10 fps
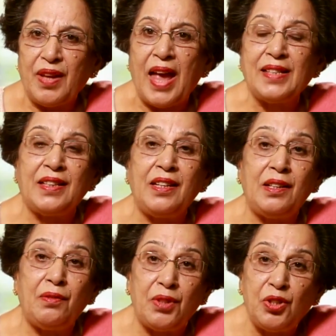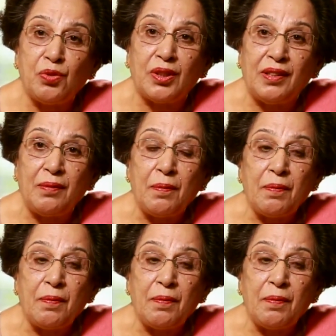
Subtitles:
as an individual,